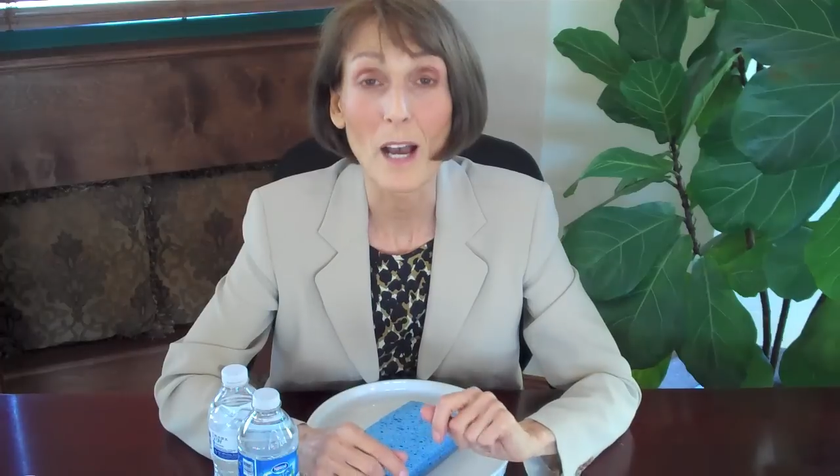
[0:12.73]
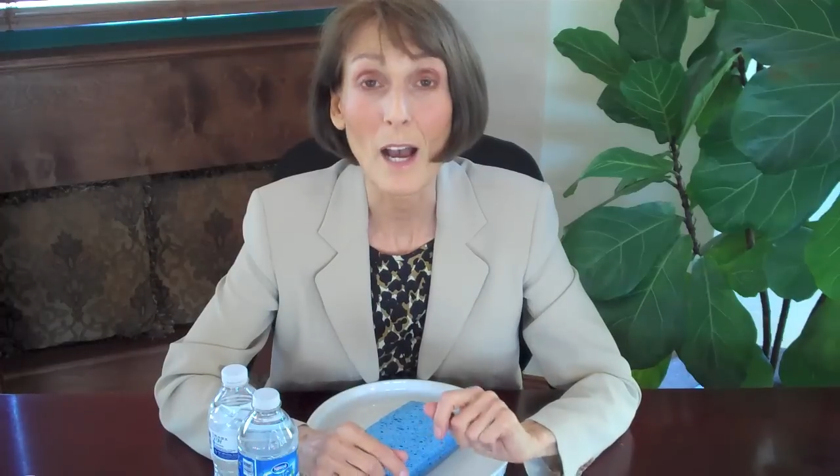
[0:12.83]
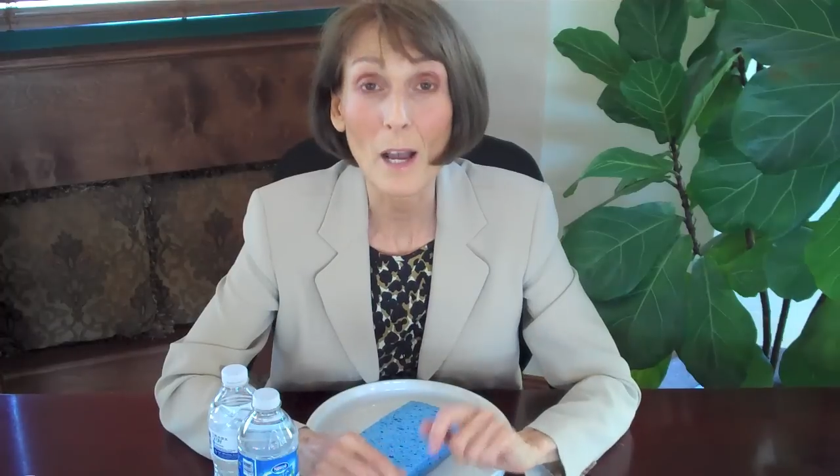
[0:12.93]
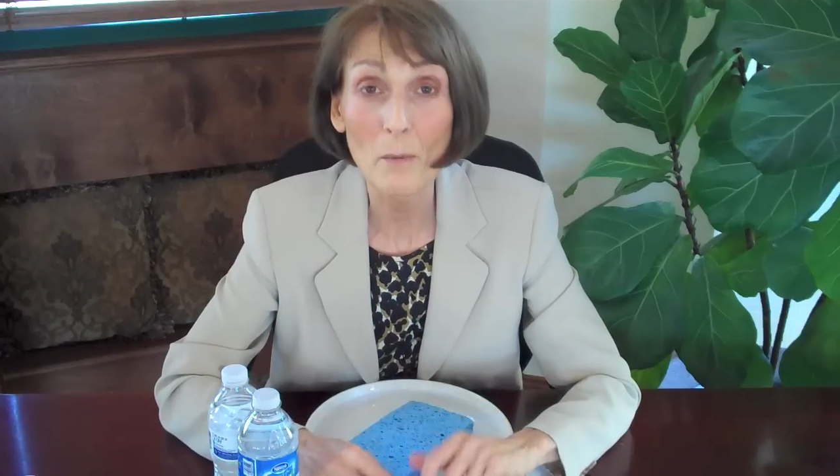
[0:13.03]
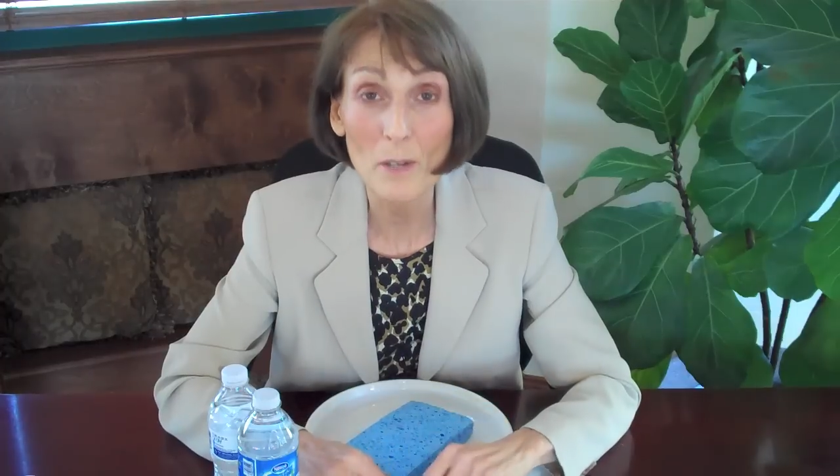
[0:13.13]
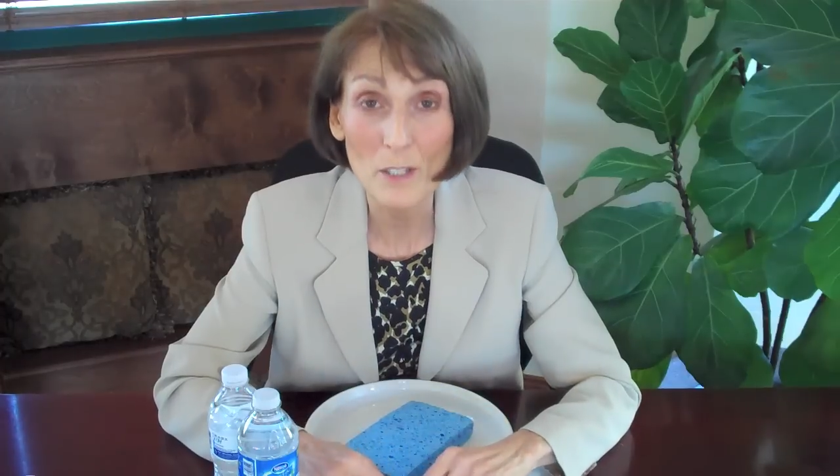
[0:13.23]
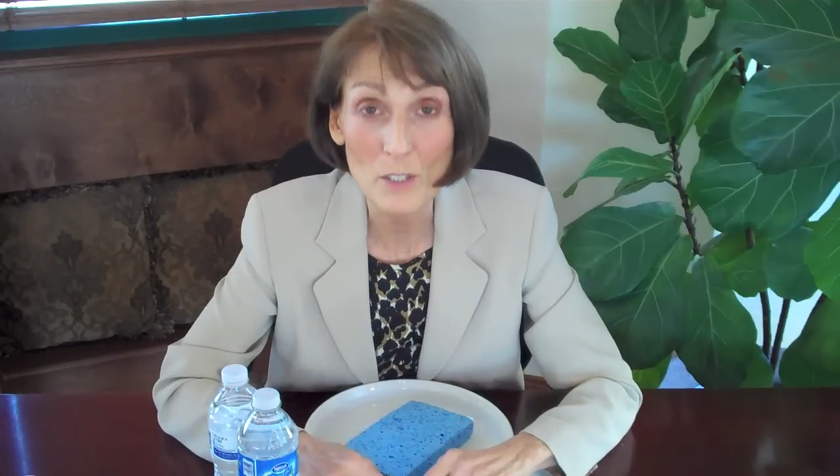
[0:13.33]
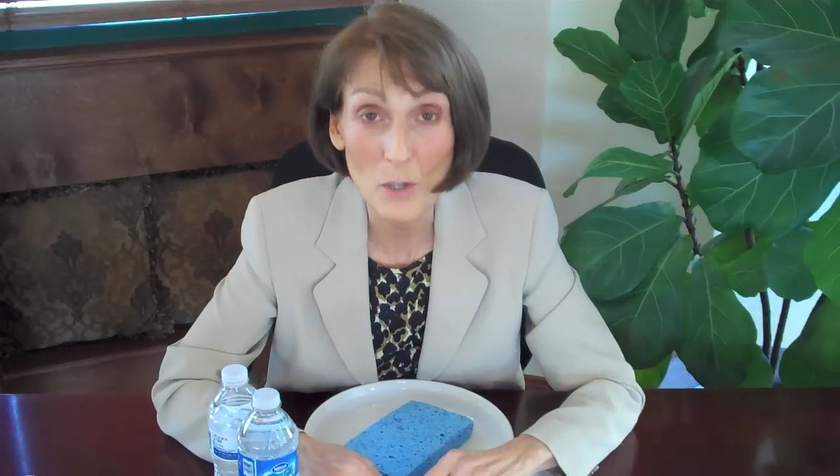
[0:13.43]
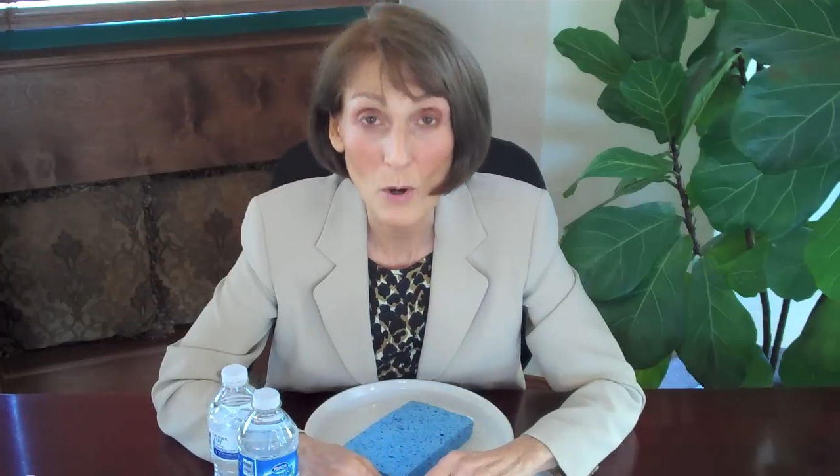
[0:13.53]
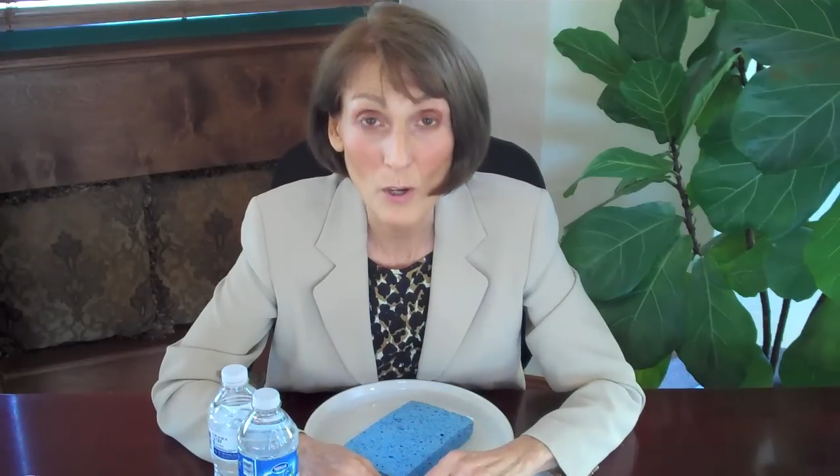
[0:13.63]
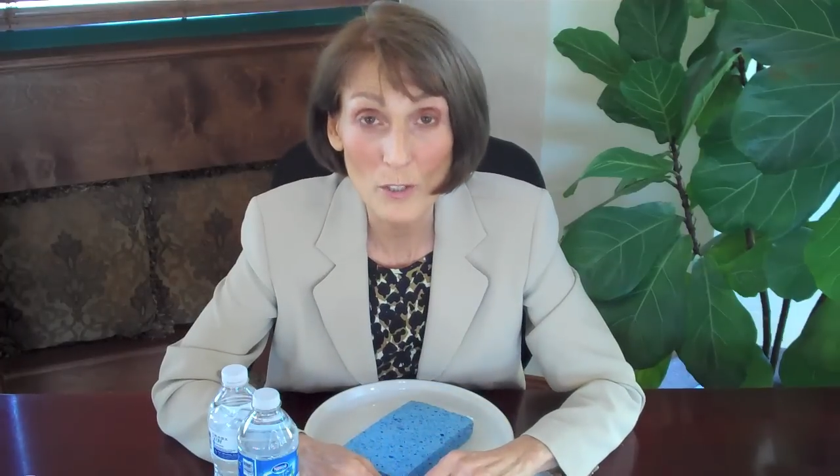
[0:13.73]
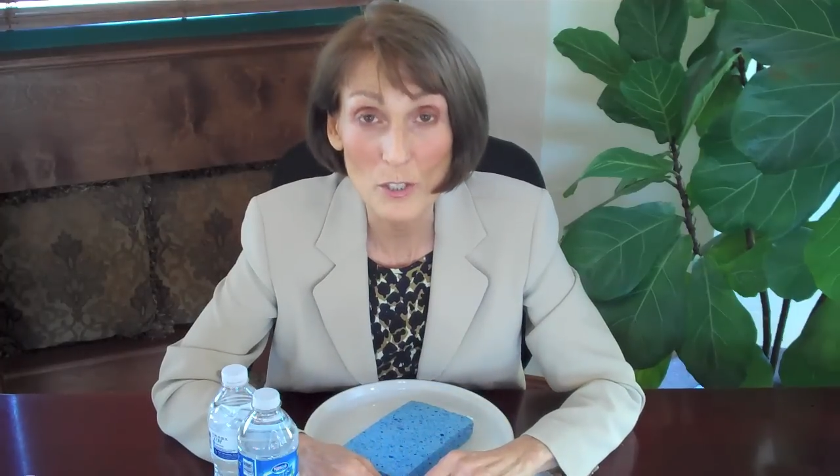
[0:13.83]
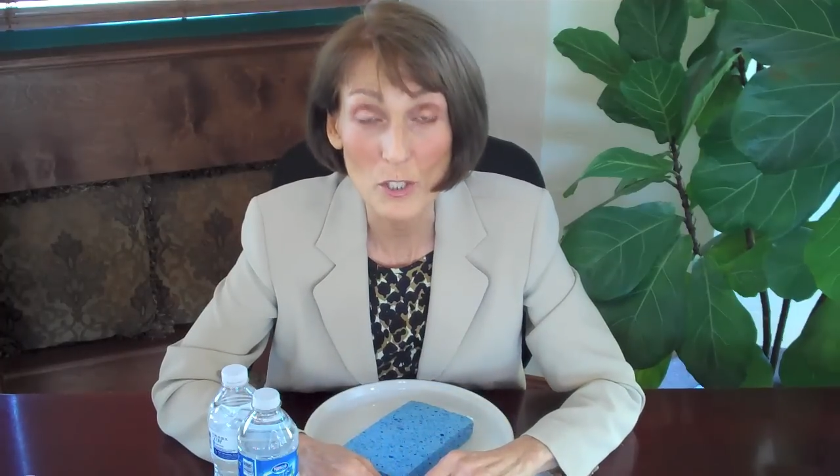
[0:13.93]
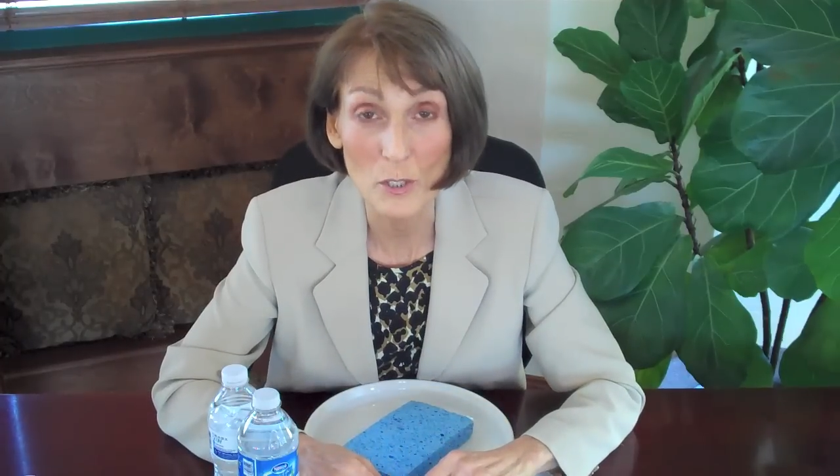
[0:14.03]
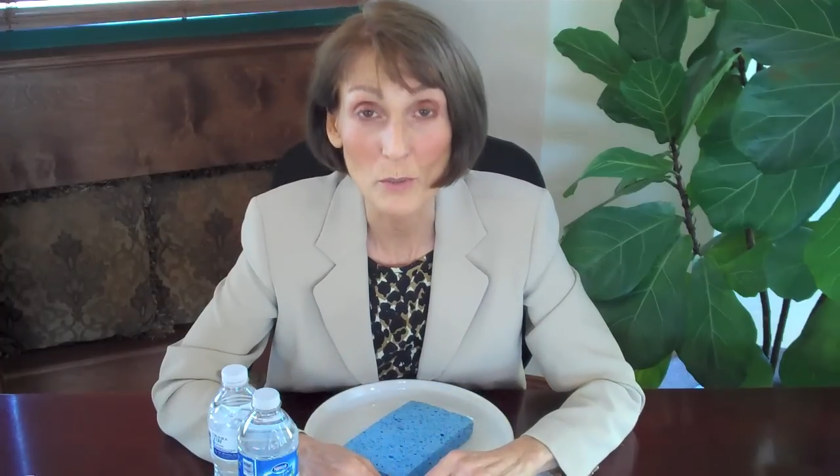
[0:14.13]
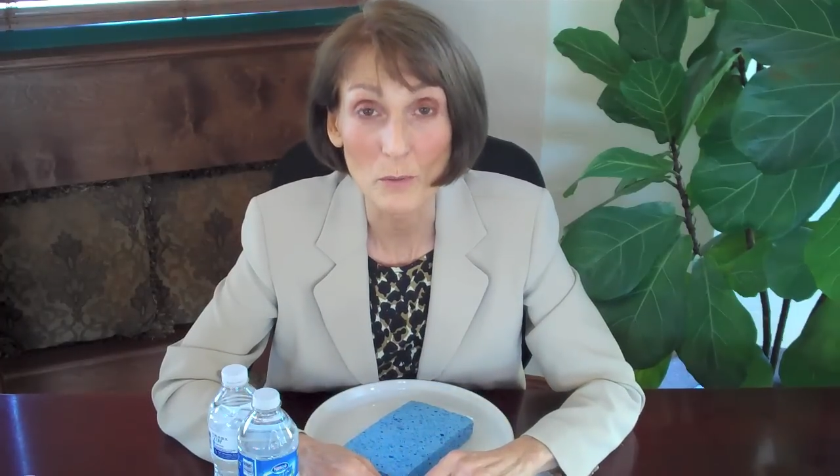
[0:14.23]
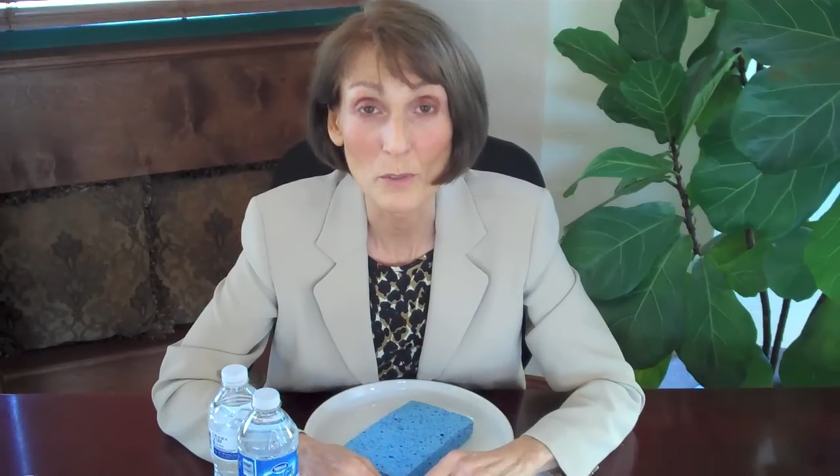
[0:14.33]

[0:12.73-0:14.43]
I want to talk to you